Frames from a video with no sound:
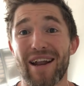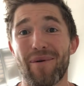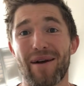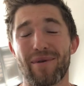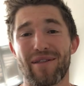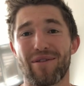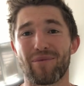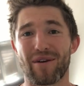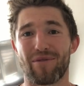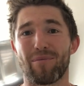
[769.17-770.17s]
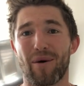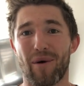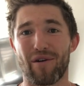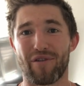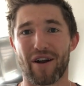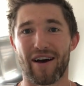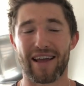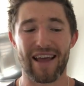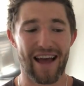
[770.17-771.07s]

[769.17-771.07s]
anyway with my wife and I.